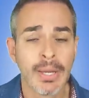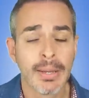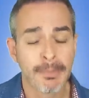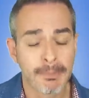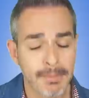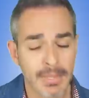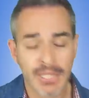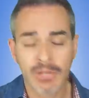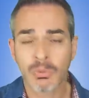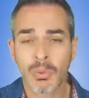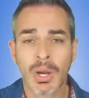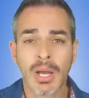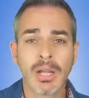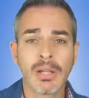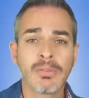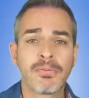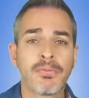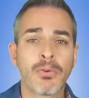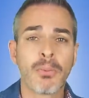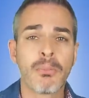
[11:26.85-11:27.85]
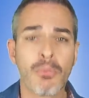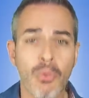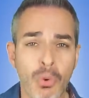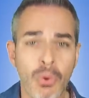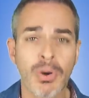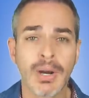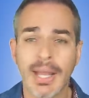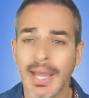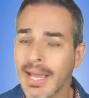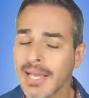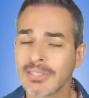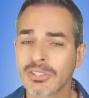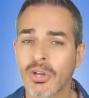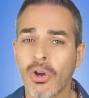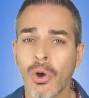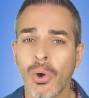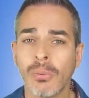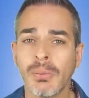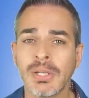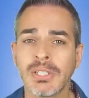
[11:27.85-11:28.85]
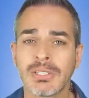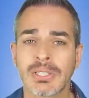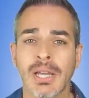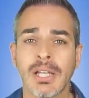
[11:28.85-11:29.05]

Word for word: Meanwhile, for more, as always,